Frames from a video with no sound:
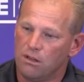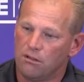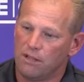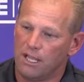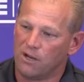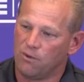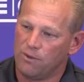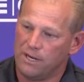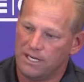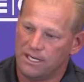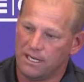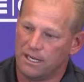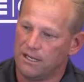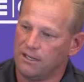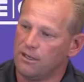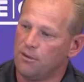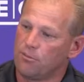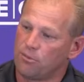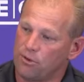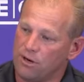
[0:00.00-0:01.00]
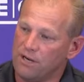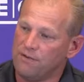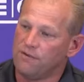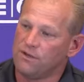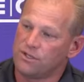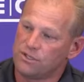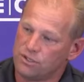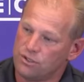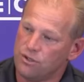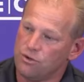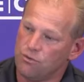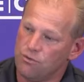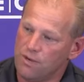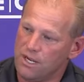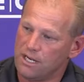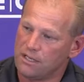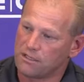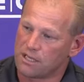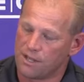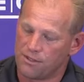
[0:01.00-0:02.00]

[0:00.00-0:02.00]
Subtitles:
like we did the previous 2 weeks.